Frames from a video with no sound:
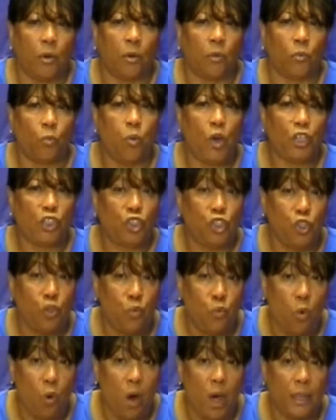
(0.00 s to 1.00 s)
what you
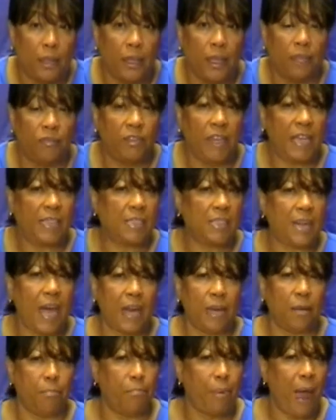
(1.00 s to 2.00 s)
want, that's
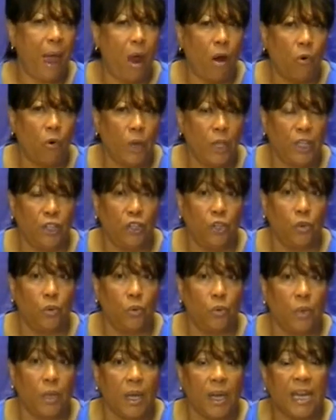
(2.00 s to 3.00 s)
not empowering
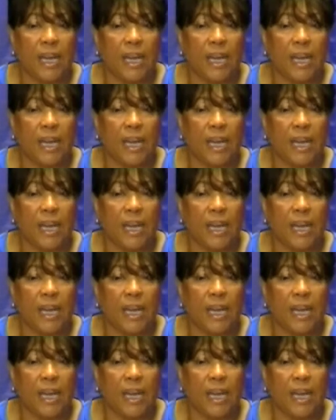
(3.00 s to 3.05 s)
you,